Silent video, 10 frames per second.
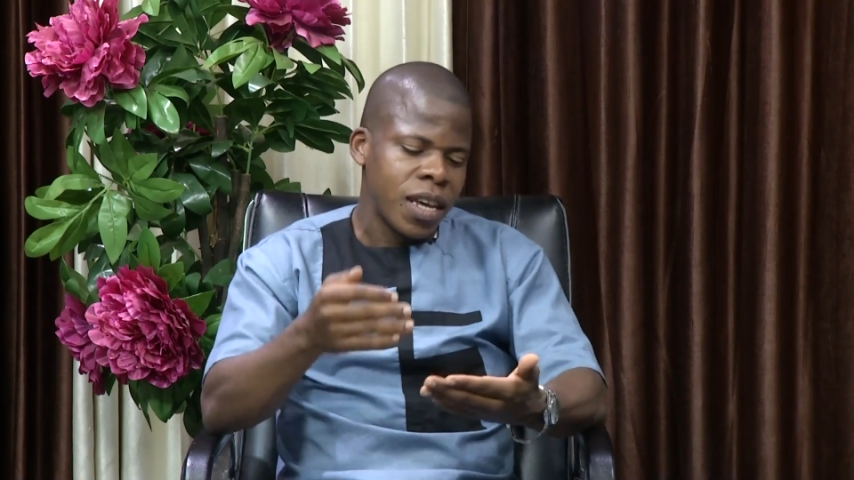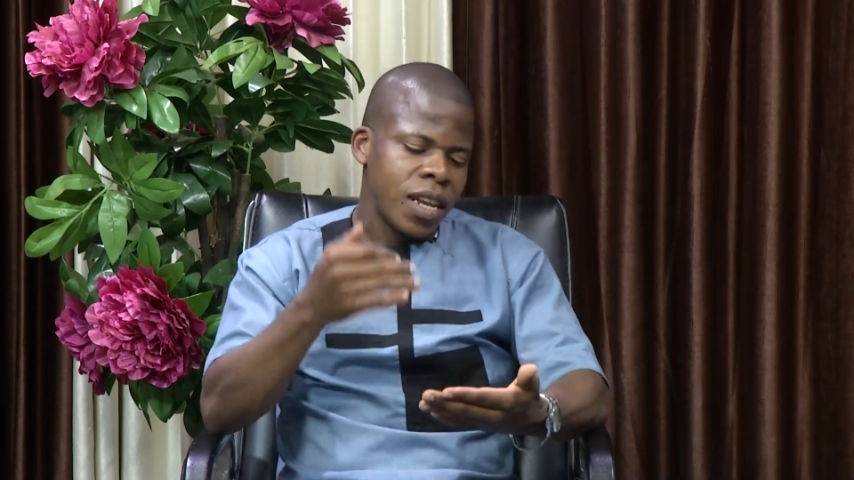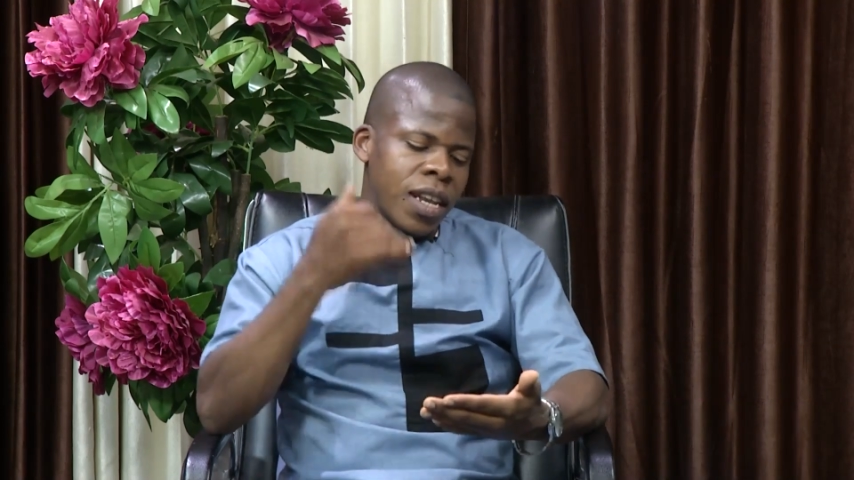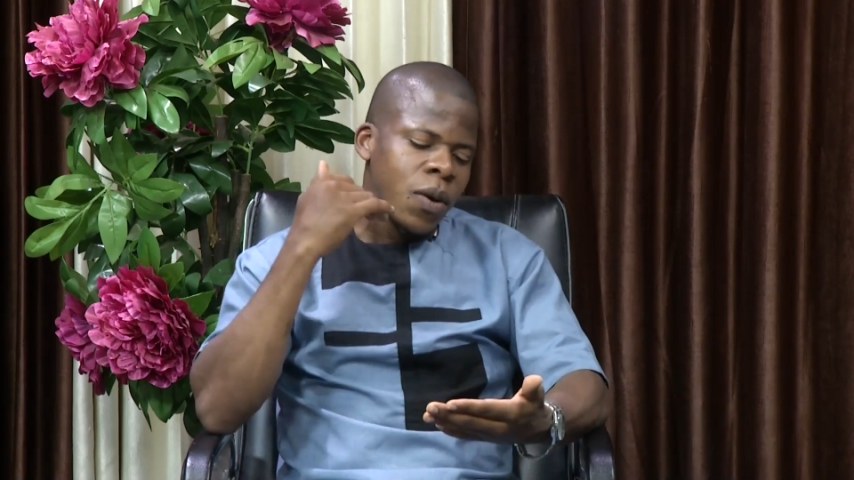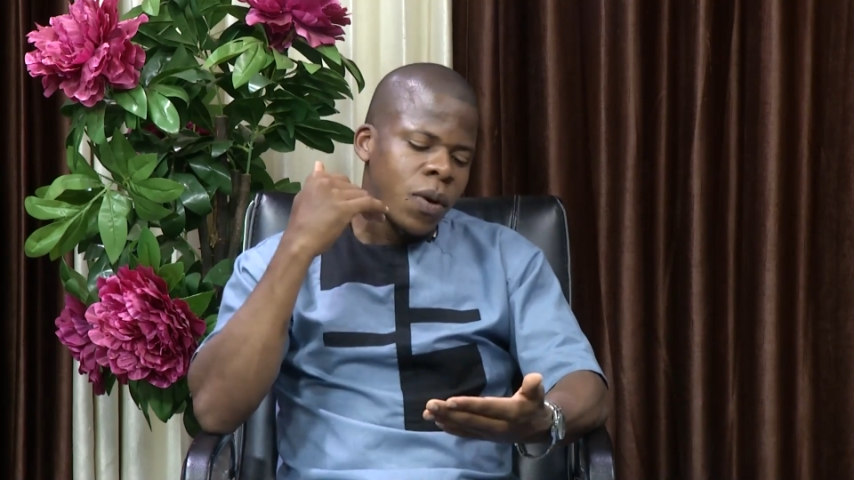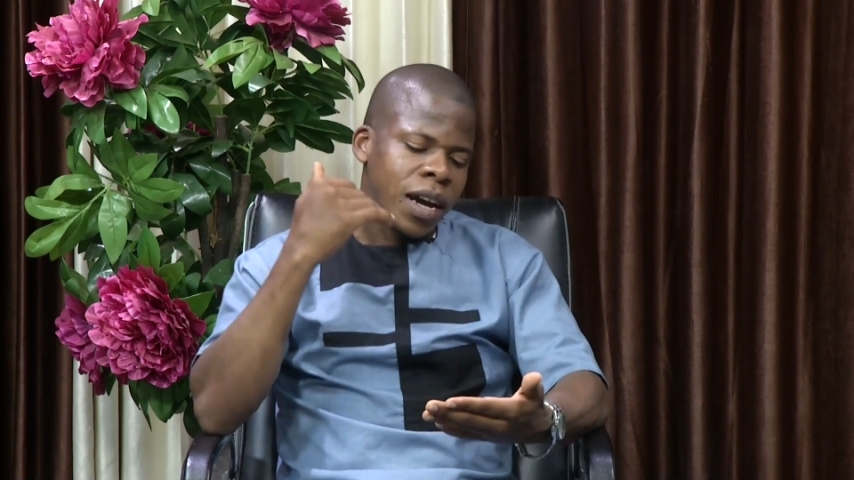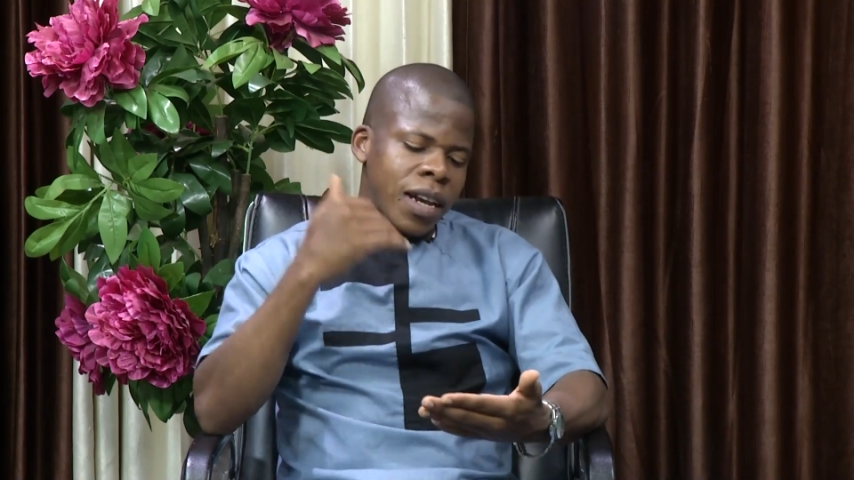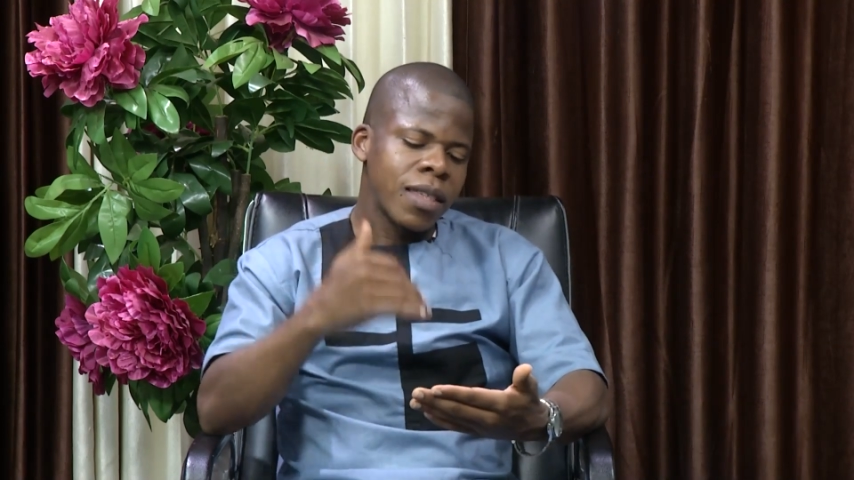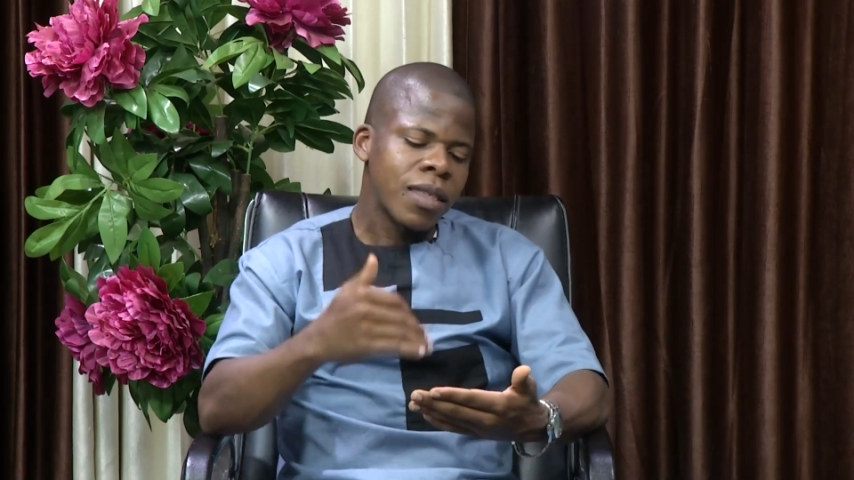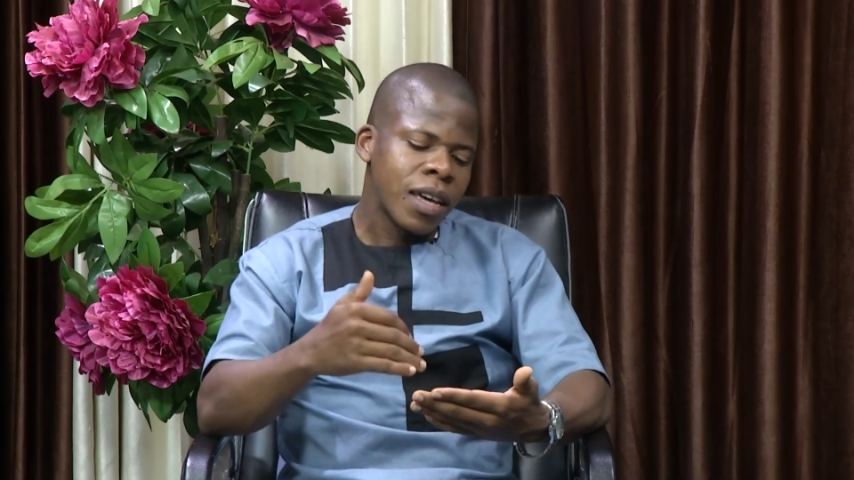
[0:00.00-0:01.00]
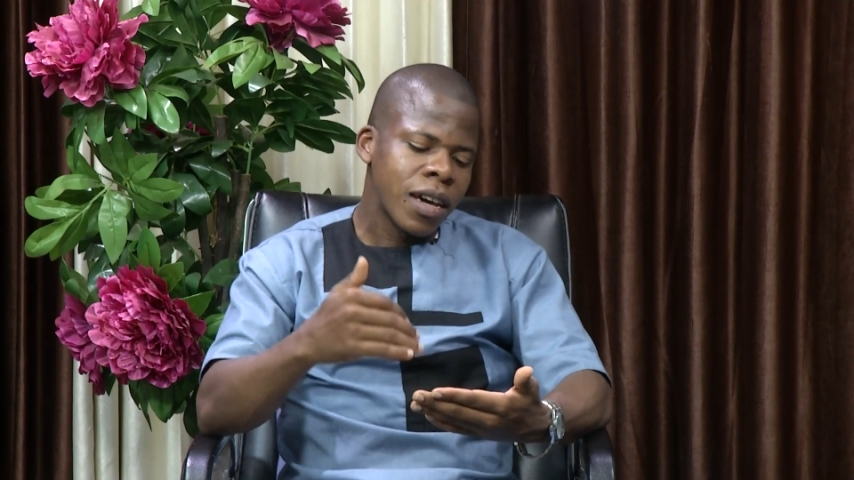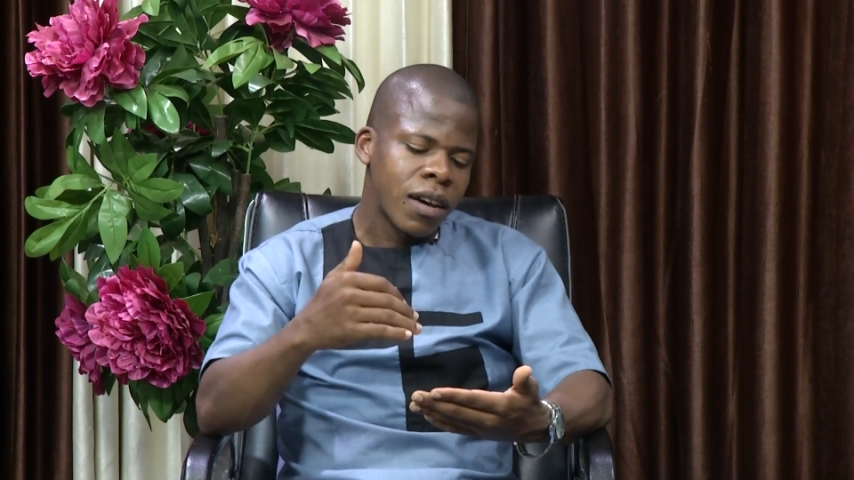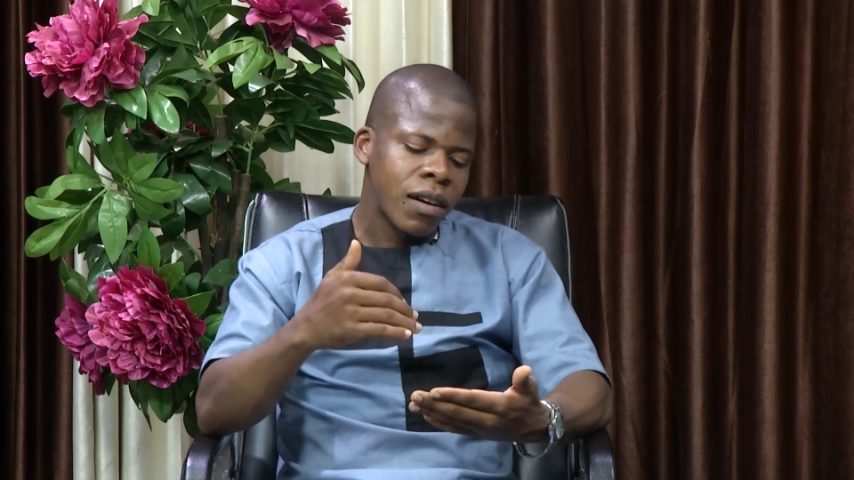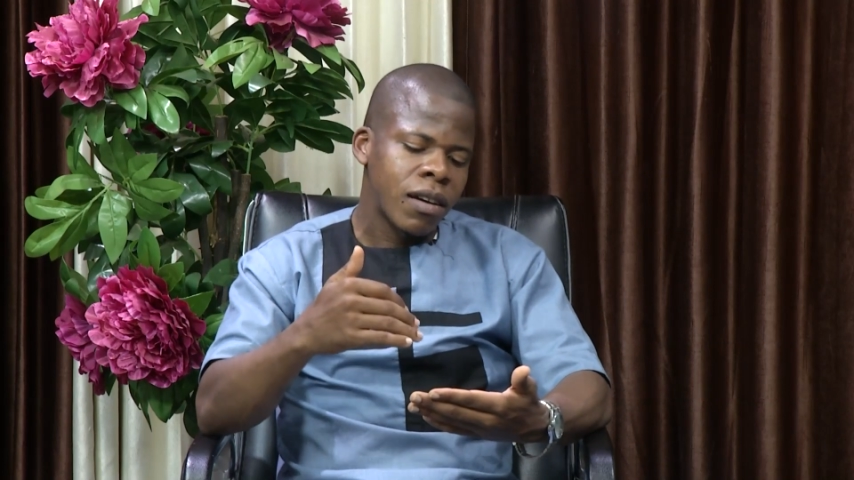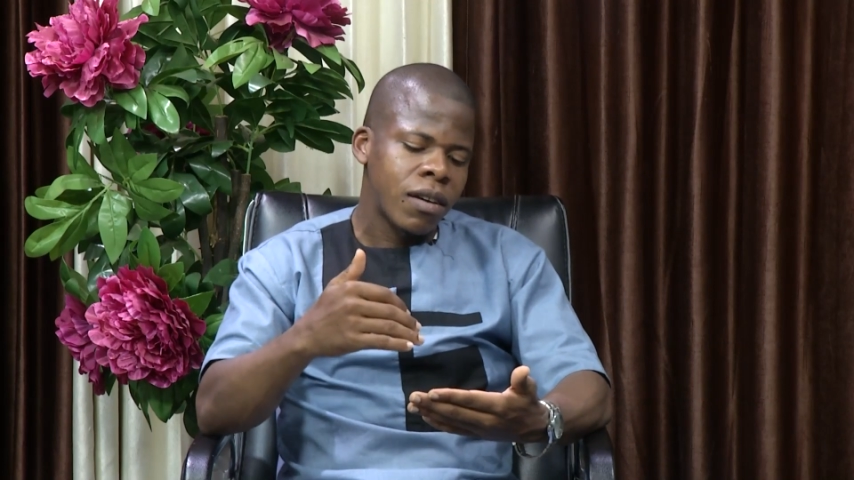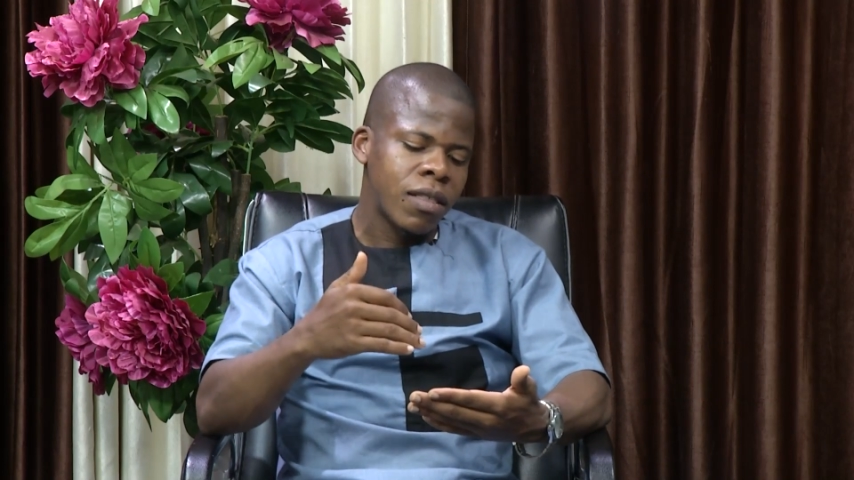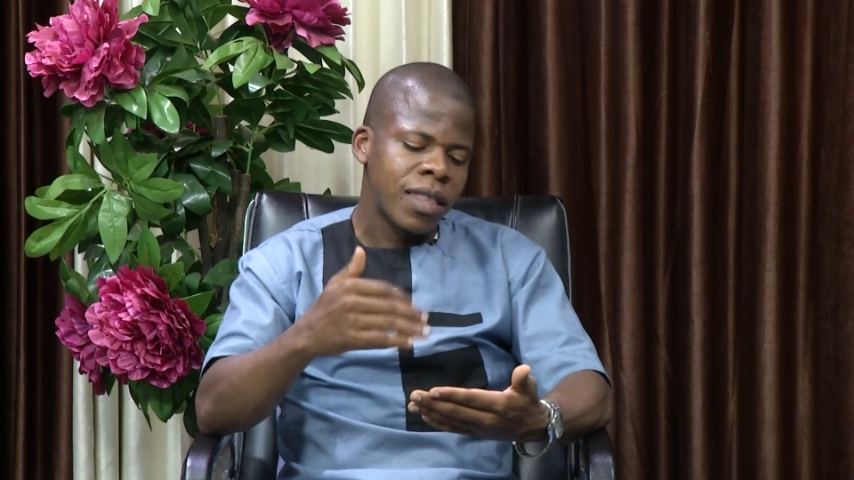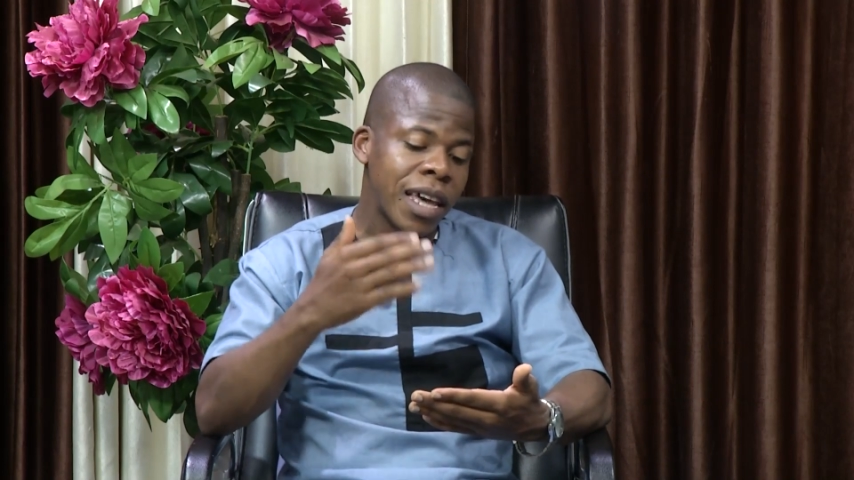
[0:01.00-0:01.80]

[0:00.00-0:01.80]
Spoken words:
Now, there